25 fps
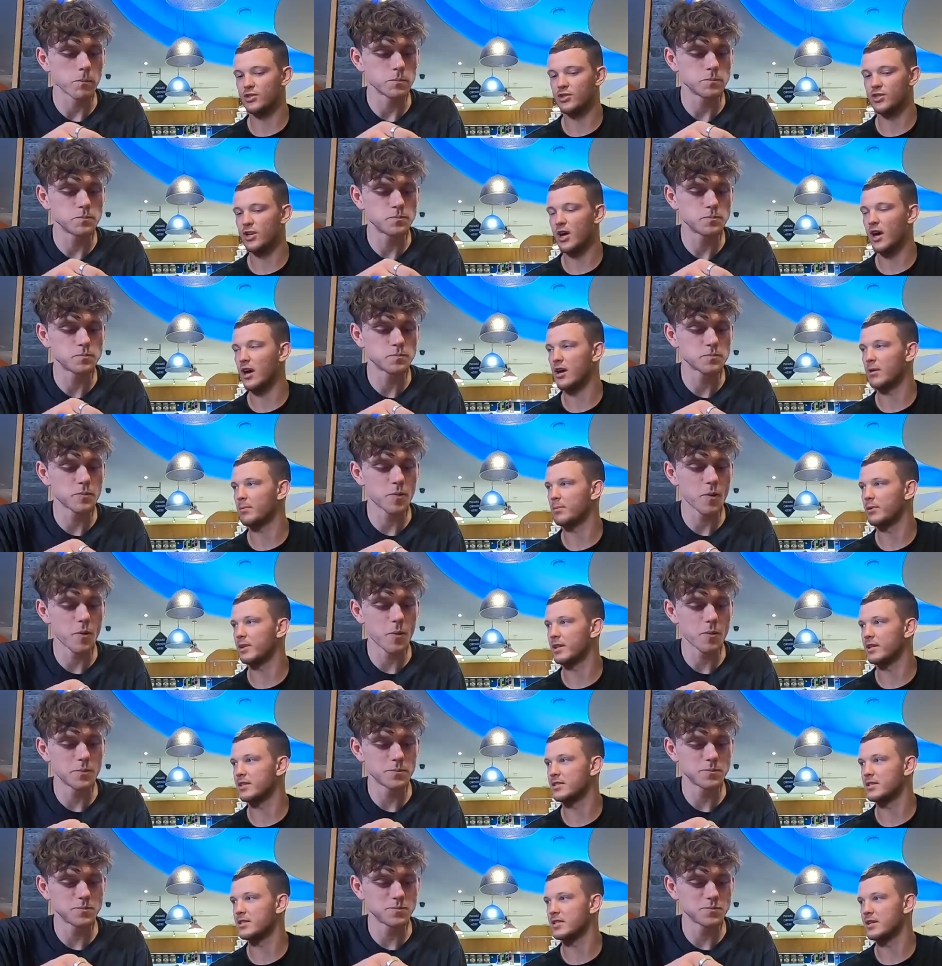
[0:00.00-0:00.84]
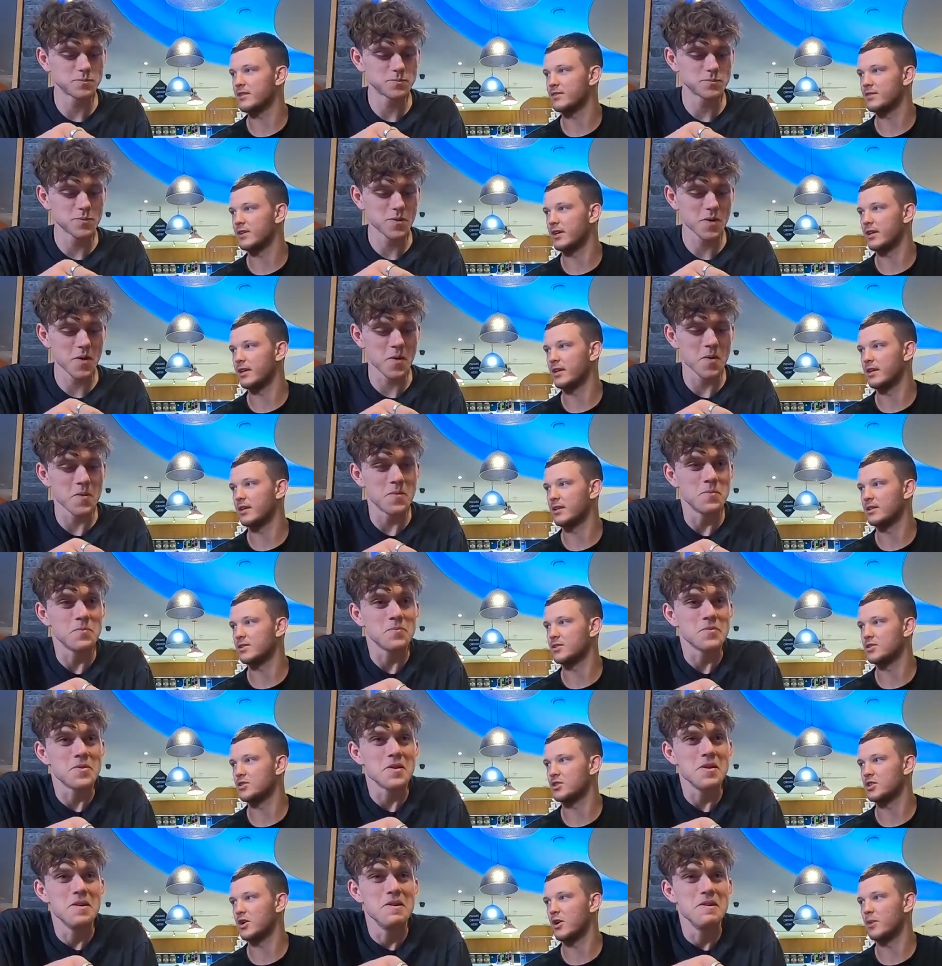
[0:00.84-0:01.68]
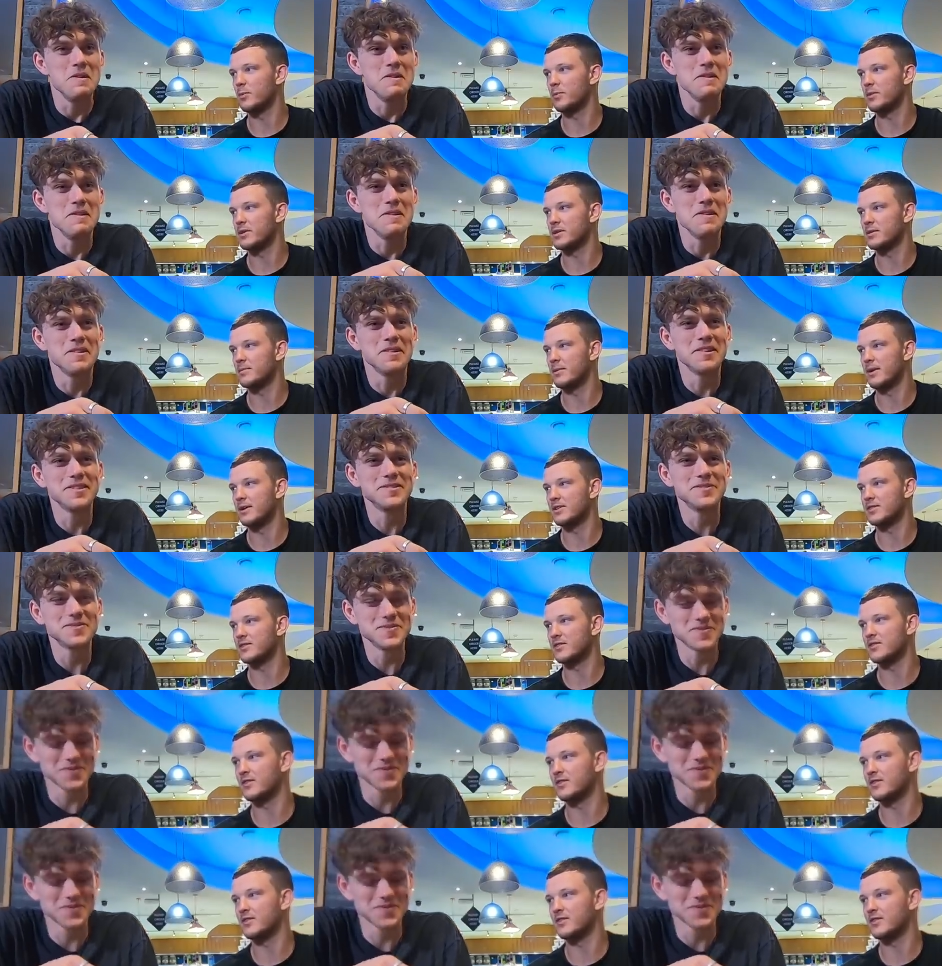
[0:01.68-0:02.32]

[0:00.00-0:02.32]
Speaker 1: dark places after eating such copious amounts of